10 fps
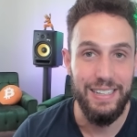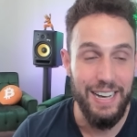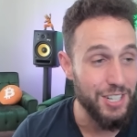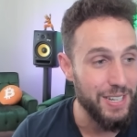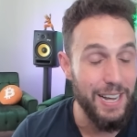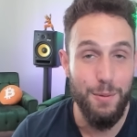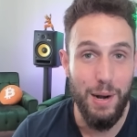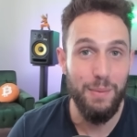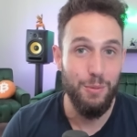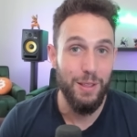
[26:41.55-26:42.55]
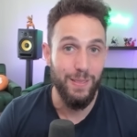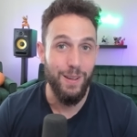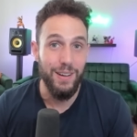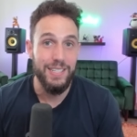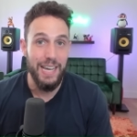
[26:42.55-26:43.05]
actually now probably one of the
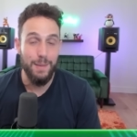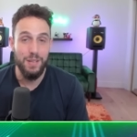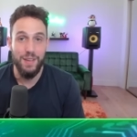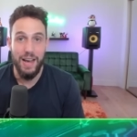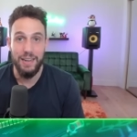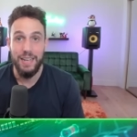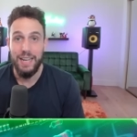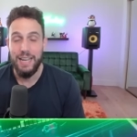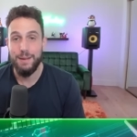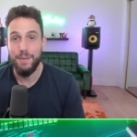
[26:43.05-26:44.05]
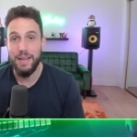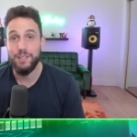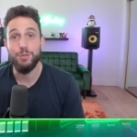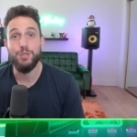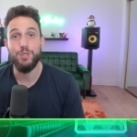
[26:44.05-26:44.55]
longest gaps I've had in my
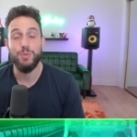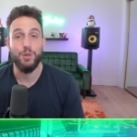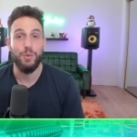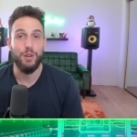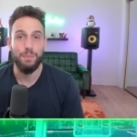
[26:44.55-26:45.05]
YouTube career,